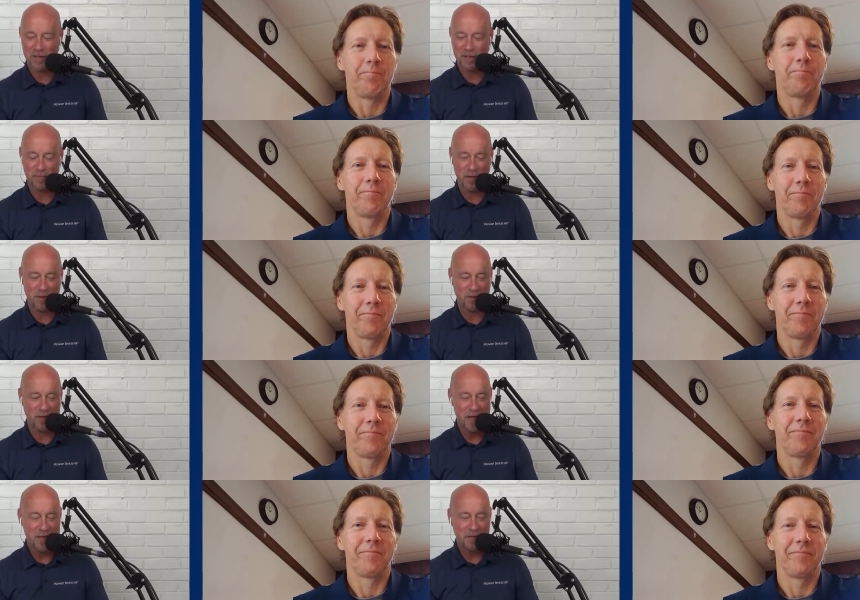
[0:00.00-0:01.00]
Speaker 1: a little bit,
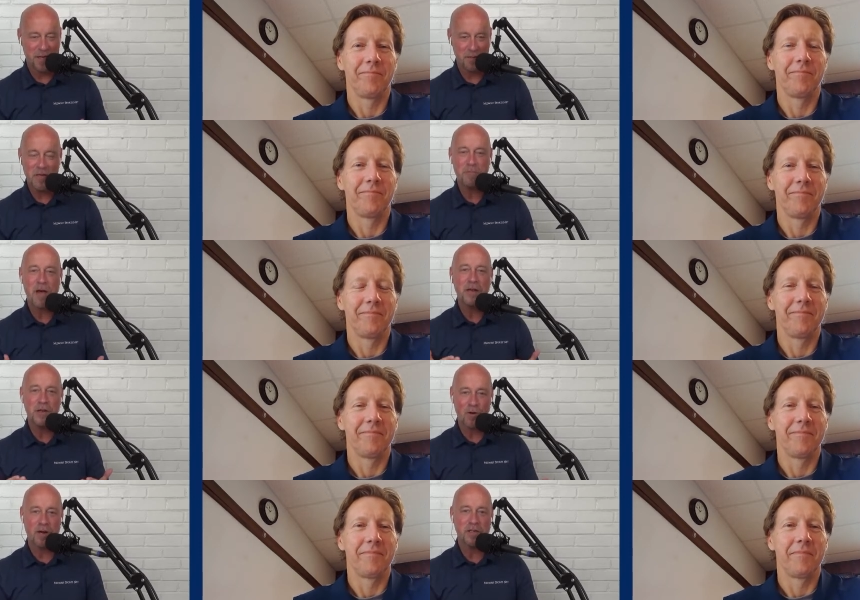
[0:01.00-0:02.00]
but tell me about
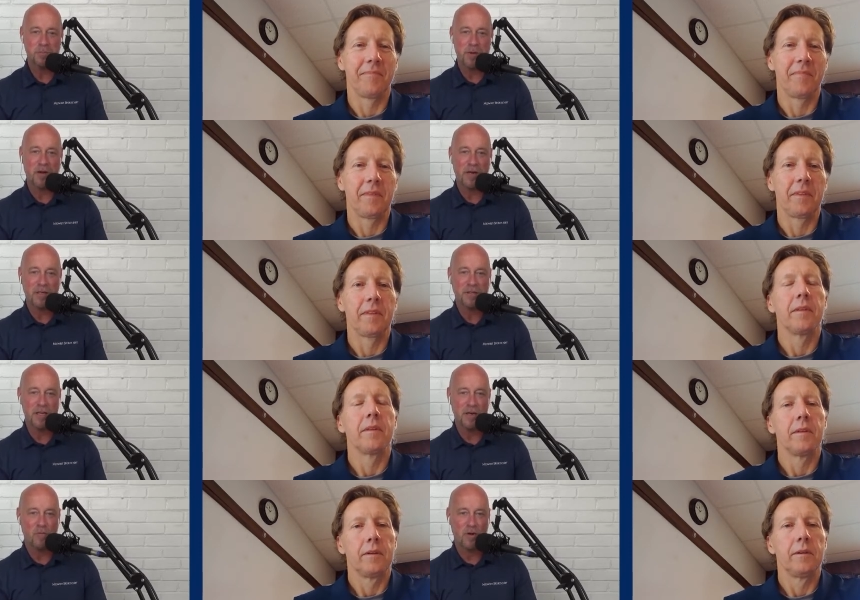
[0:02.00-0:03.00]
your experience
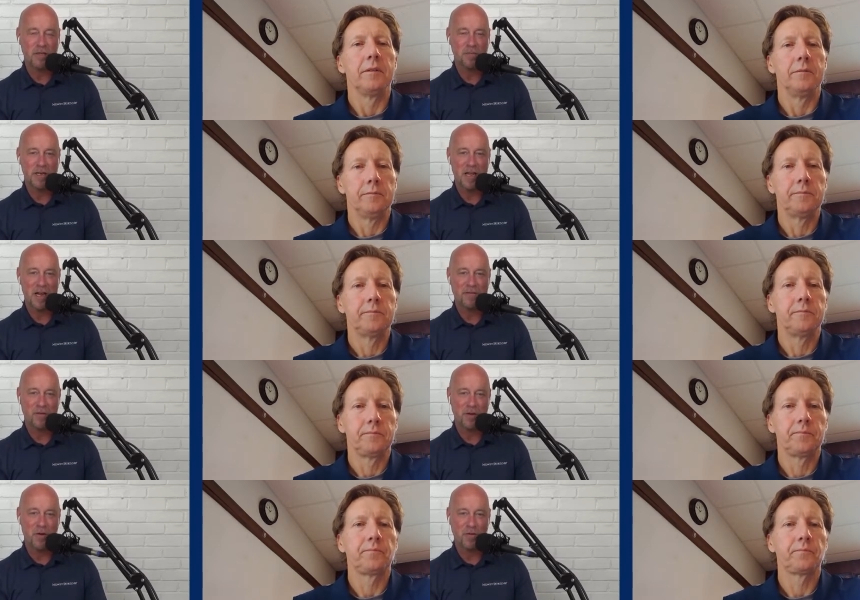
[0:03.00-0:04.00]
then and what it's been like
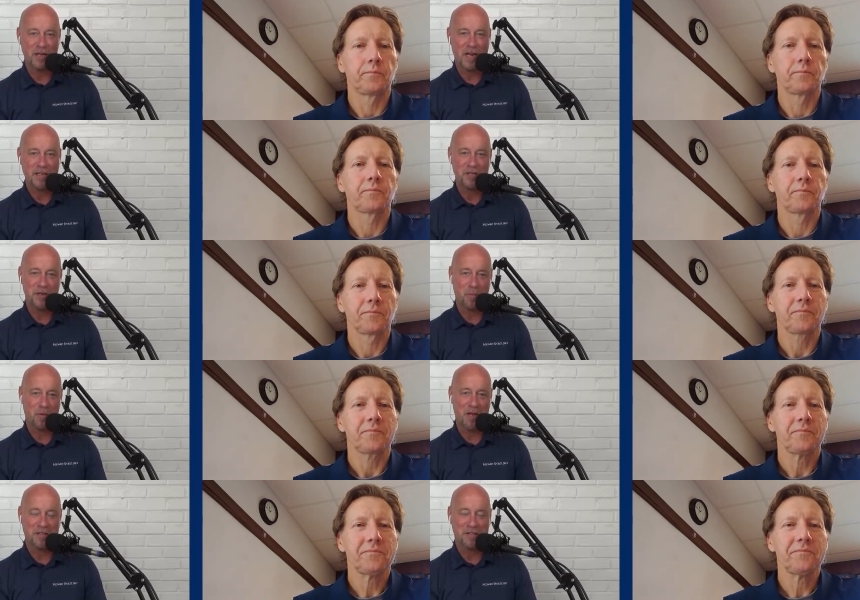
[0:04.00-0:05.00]
for you over the last year
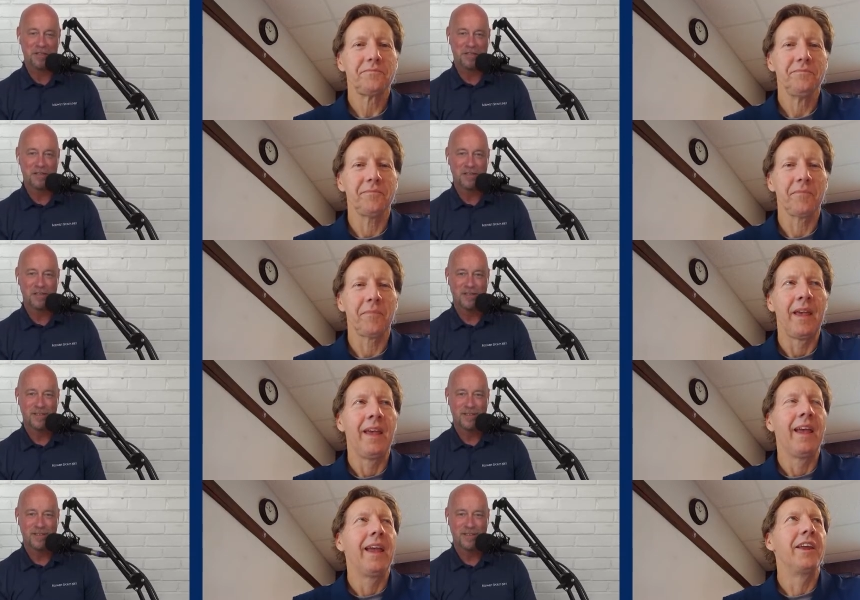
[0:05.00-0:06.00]
plus.
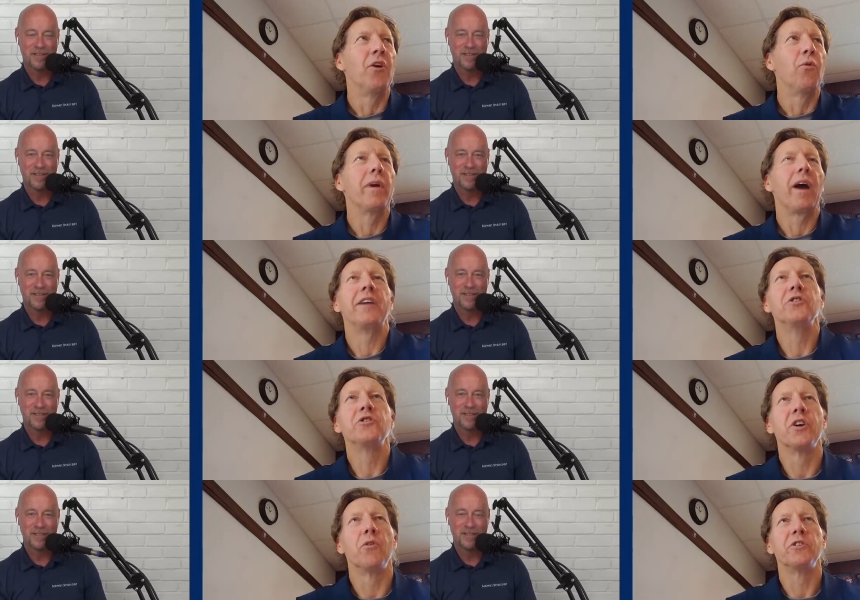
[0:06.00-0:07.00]
Speaker 2: You know, I
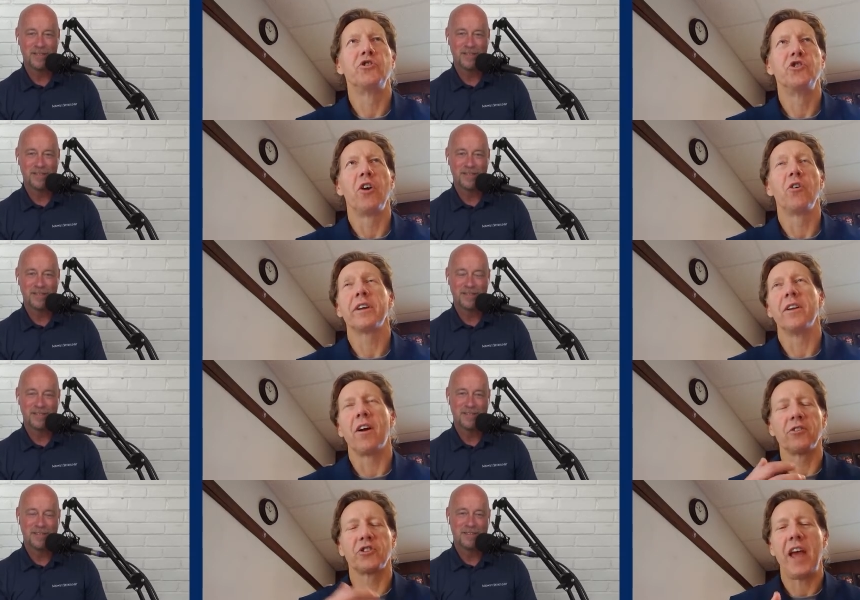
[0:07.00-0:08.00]
used to always joke, and
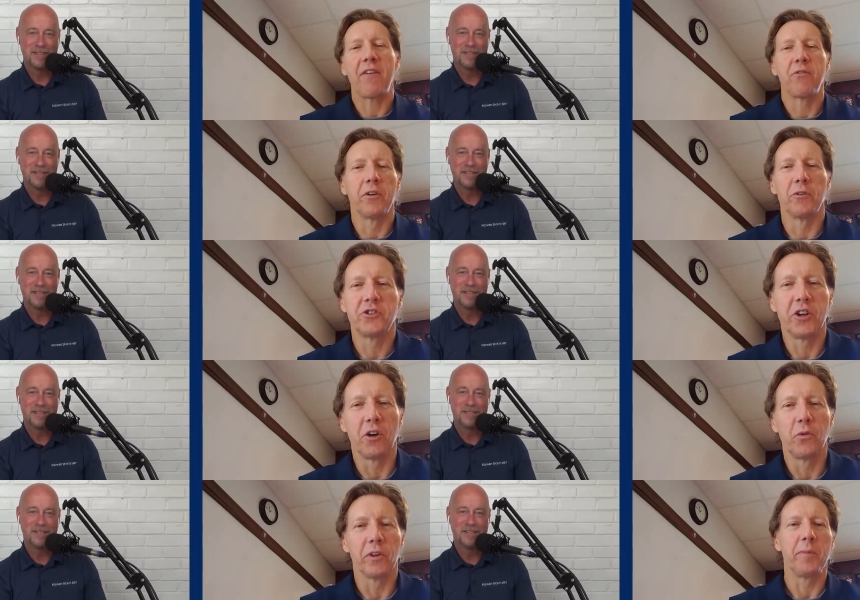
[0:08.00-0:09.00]
our staff would always
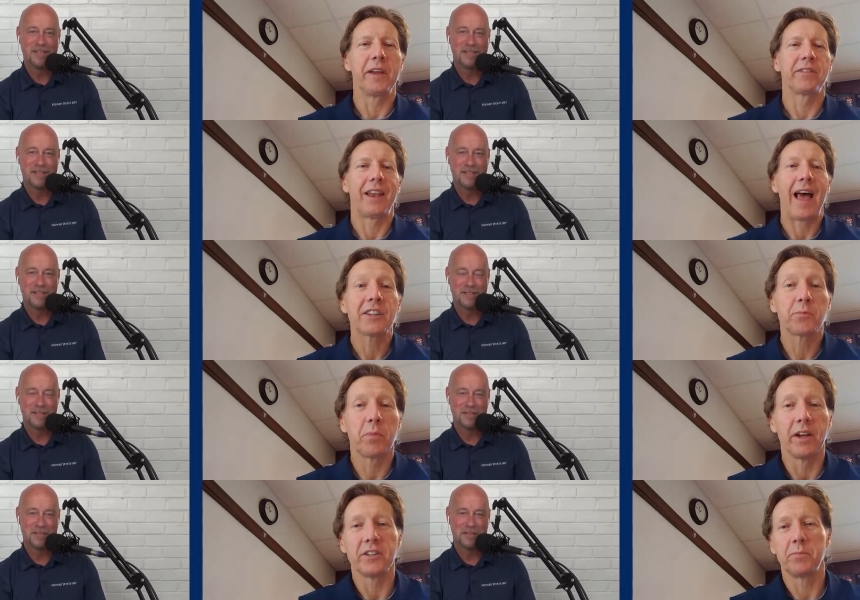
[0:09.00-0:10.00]
joke with me at the last
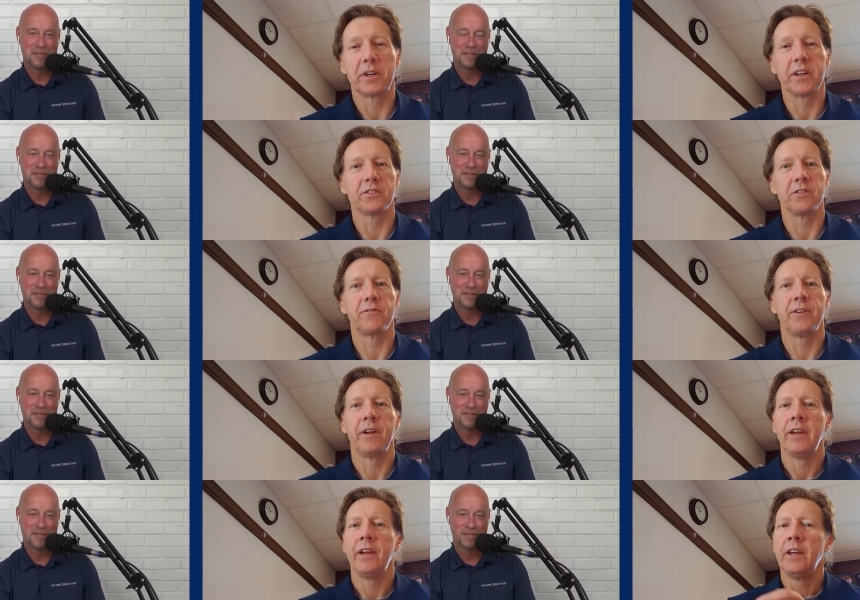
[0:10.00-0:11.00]
place because of
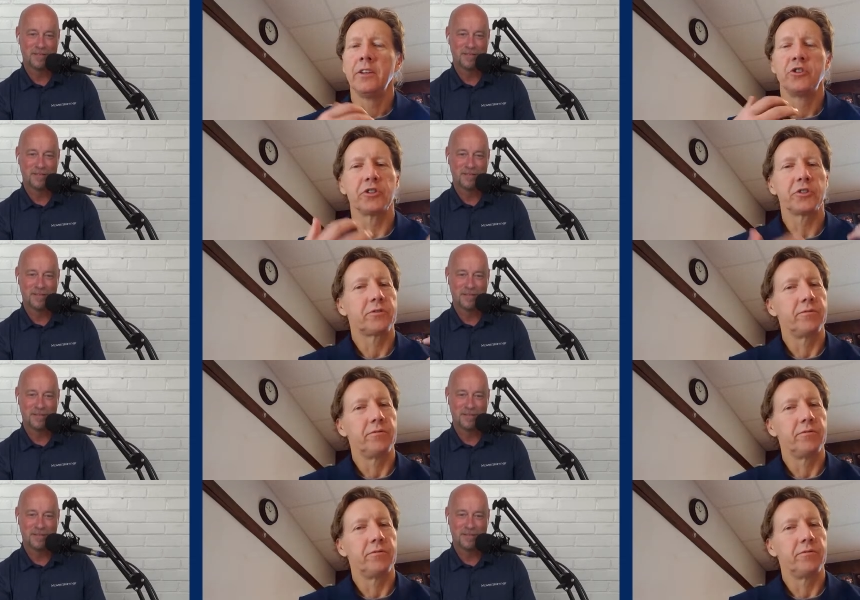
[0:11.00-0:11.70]
just